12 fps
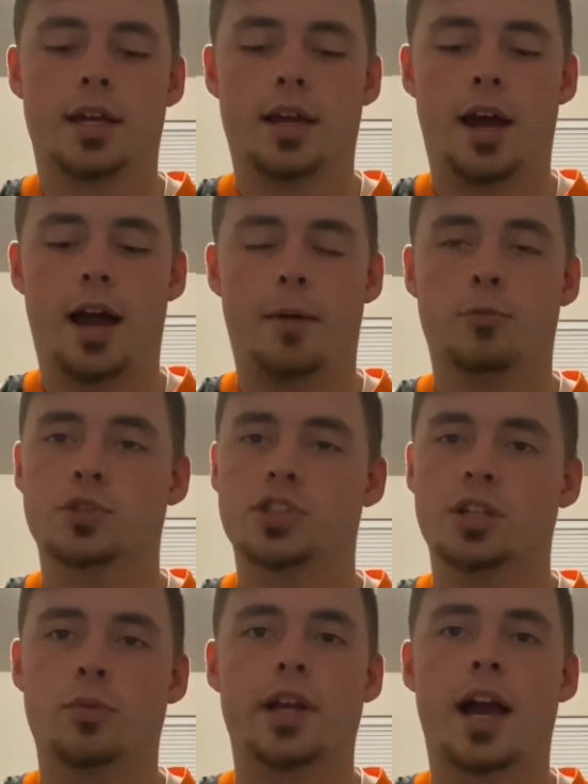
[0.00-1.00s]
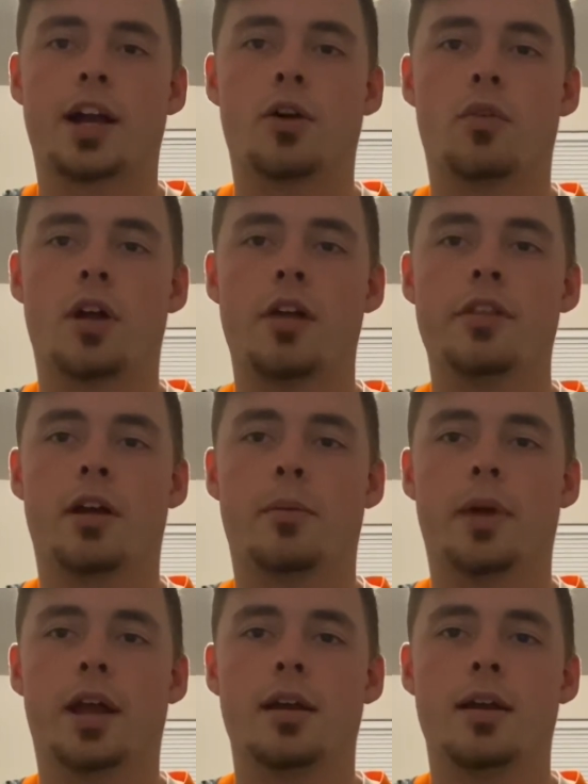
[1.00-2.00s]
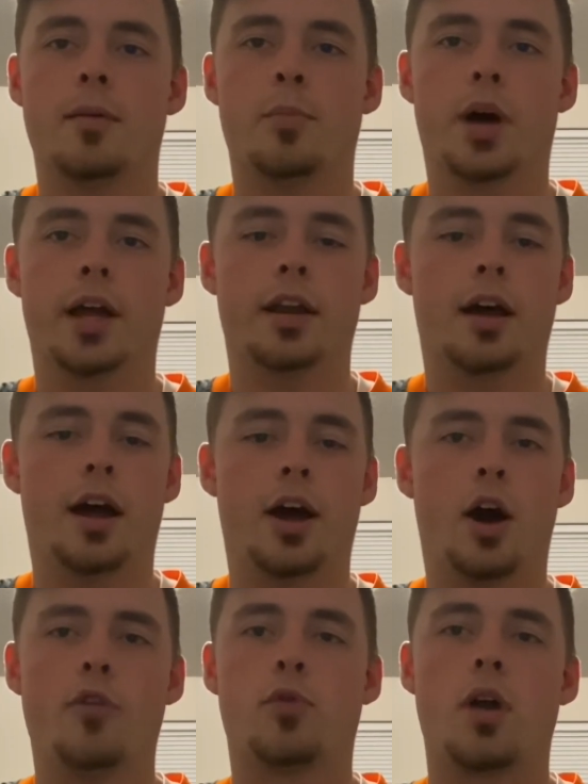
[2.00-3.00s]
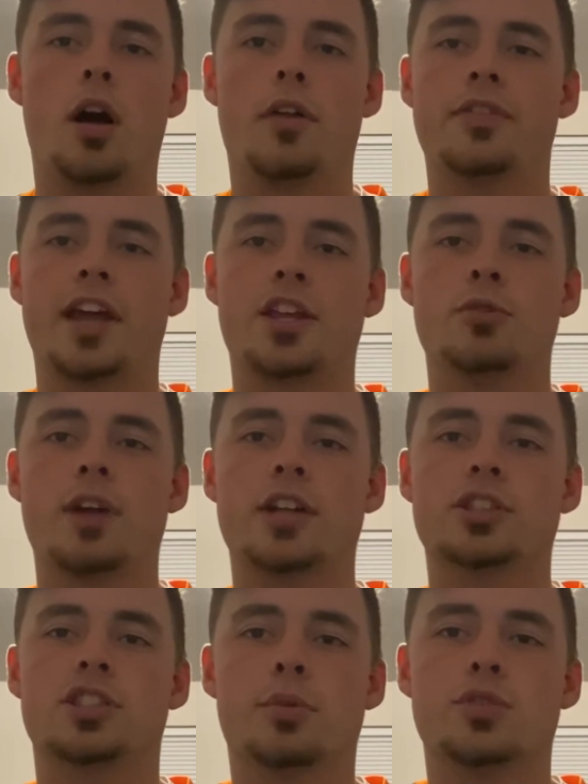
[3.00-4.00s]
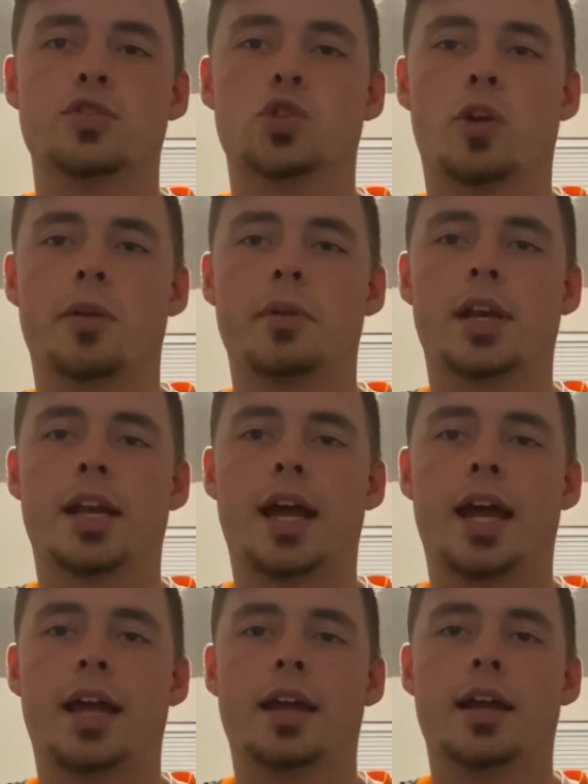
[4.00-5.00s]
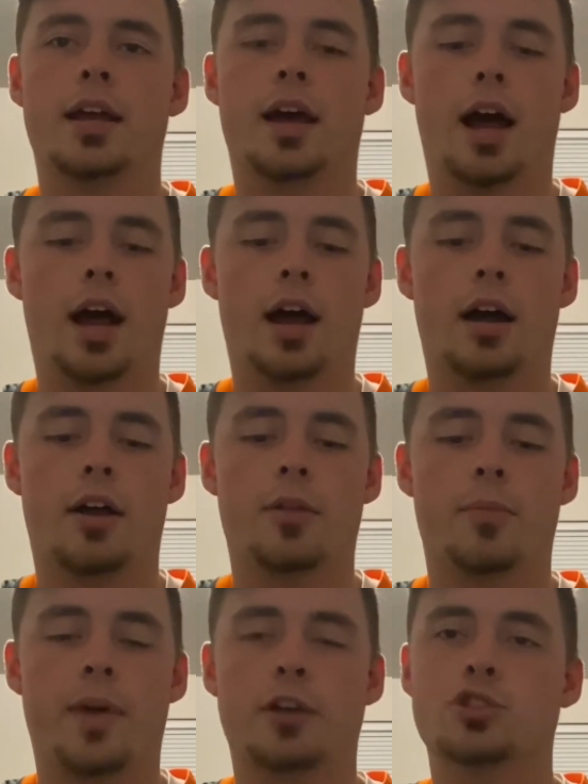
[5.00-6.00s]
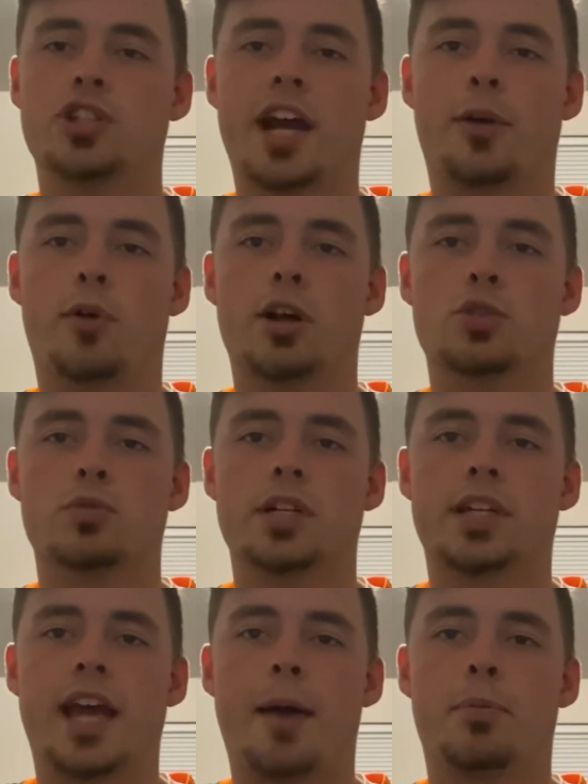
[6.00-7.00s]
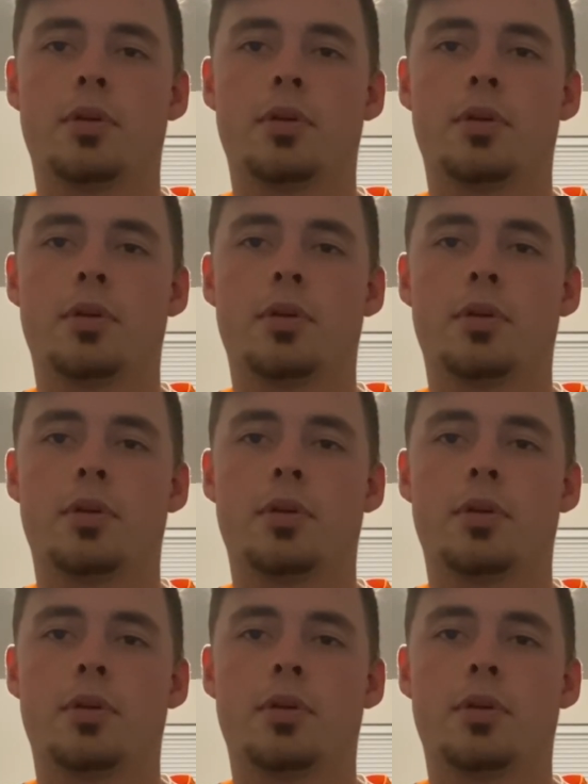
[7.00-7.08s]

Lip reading: We'll see what we got going on there, man. But overall, thank you guys so much for joining me today on the Bengals Jaguars recap.